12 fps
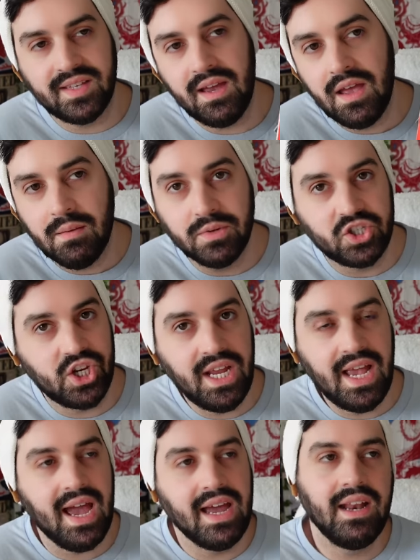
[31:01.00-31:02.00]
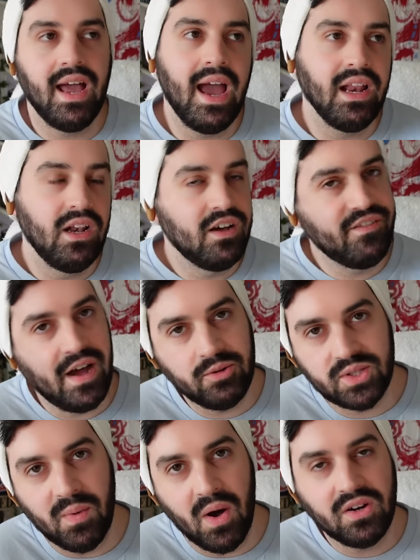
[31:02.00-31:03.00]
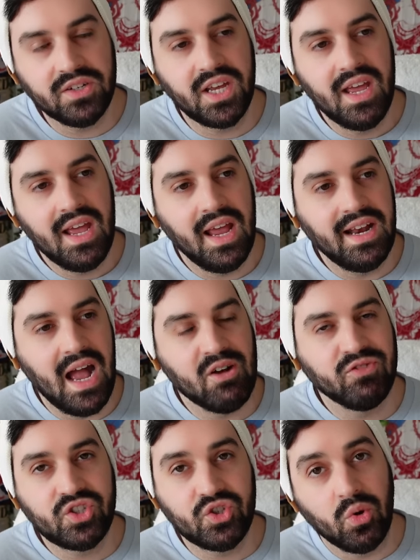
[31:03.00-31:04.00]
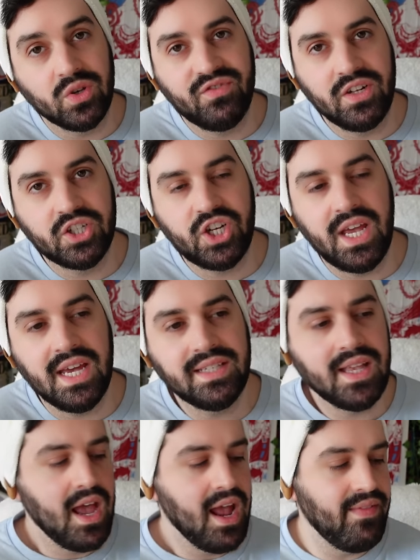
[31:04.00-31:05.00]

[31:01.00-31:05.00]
it, but she can. I love how smart and how resourceful she is.